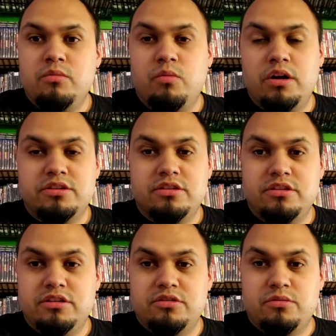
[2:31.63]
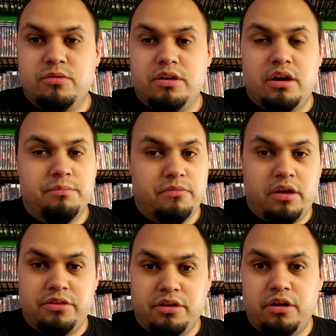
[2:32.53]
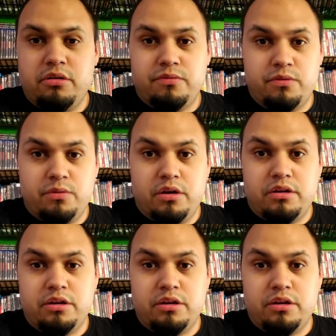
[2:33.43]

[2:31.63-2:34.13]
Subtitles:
watch the digital one on the go if you want.